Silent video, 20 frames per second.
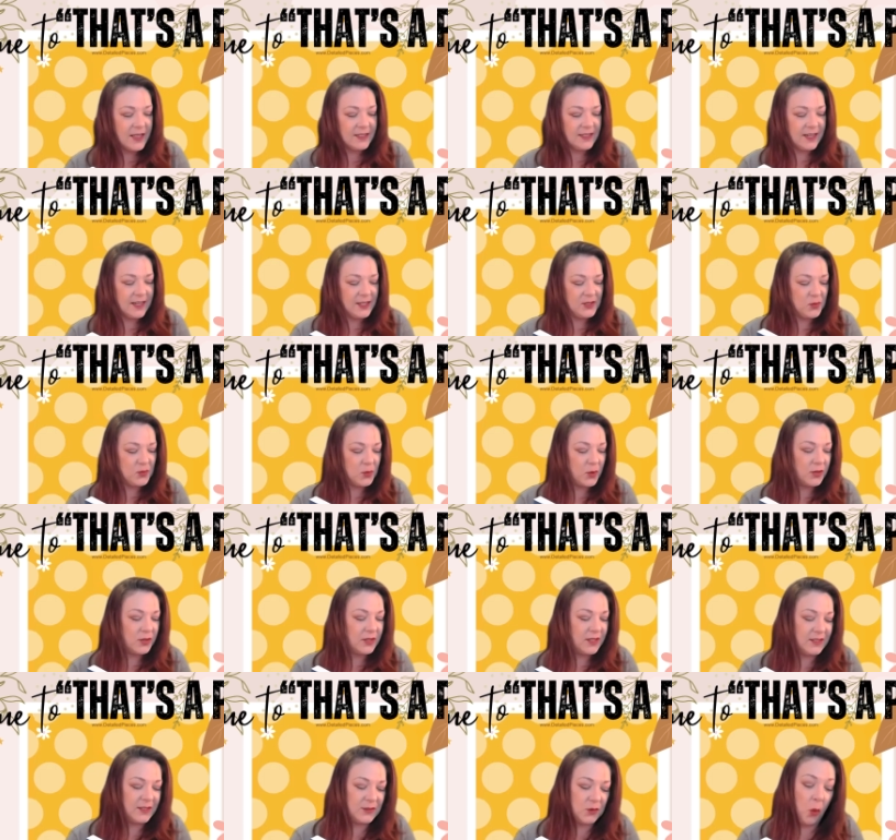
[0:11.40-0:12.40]
Today's word
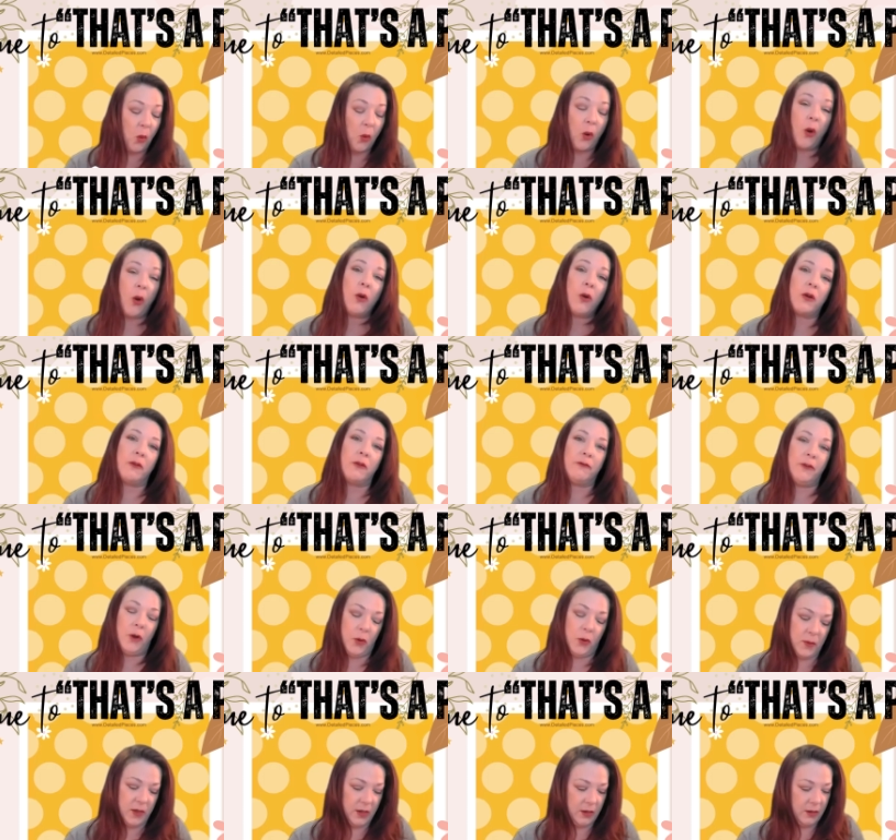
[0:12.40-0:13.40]
is
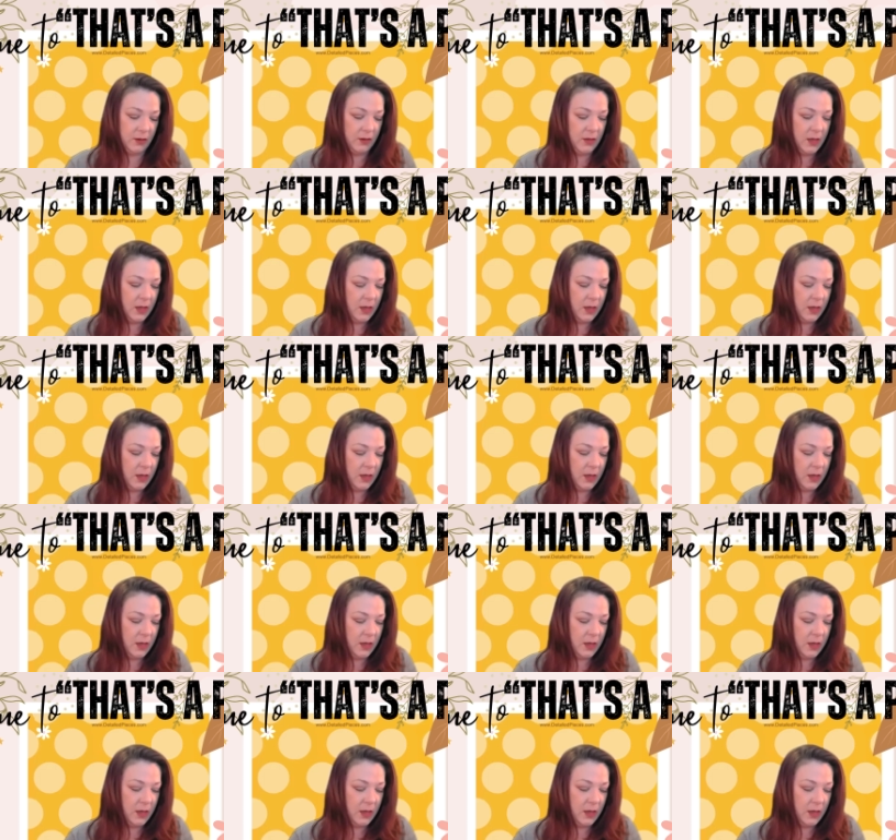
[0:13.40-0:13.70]
aurophobia.